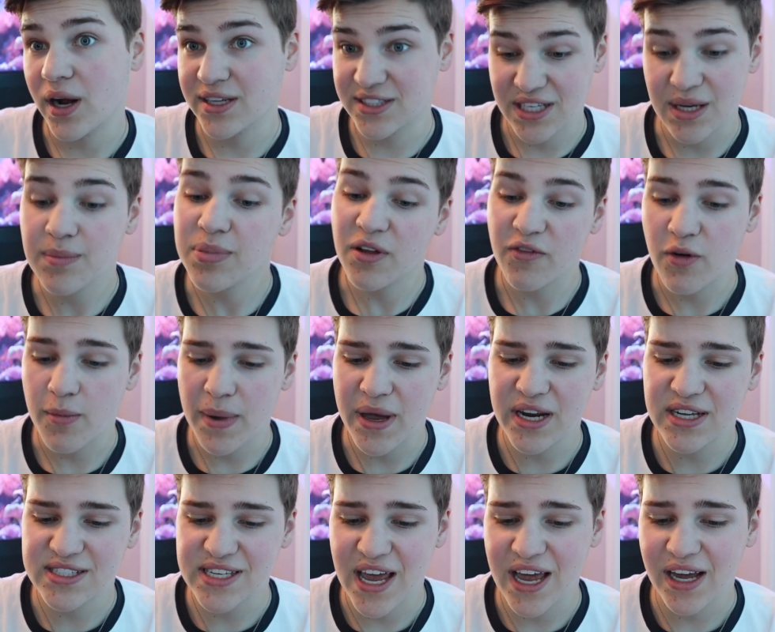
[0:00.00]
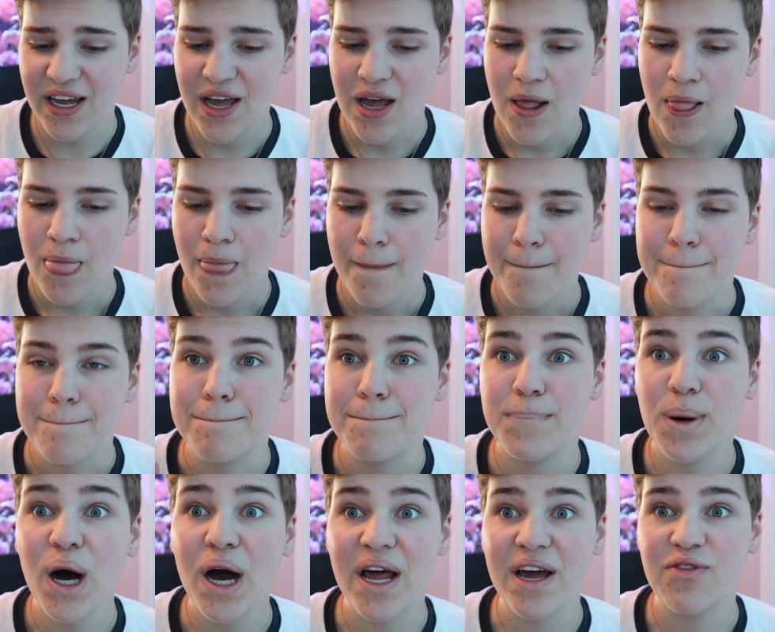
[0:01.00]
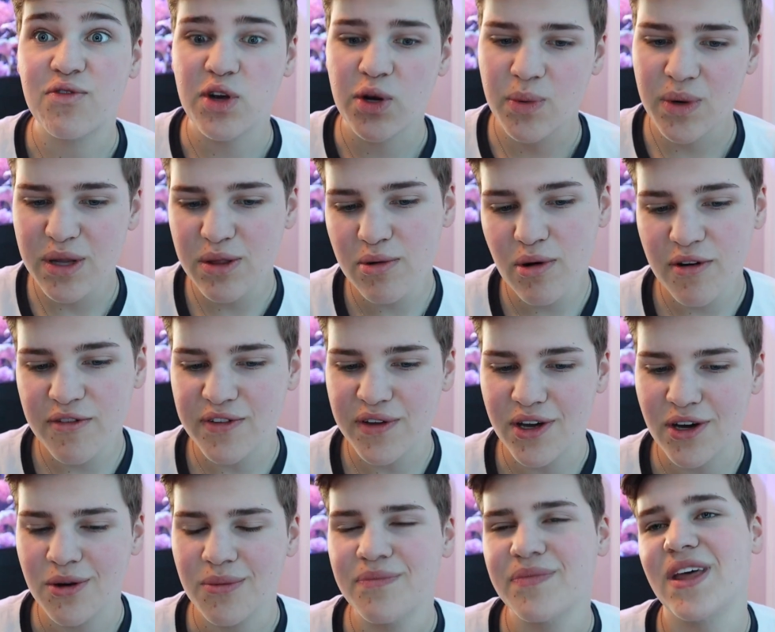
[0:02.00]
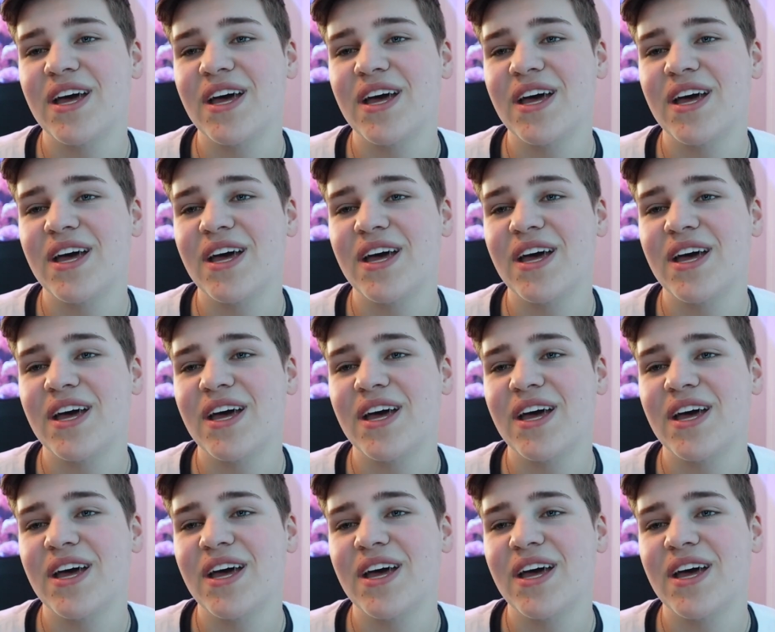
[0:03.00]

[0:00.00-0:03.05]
example of a betta tank. But if we read the review,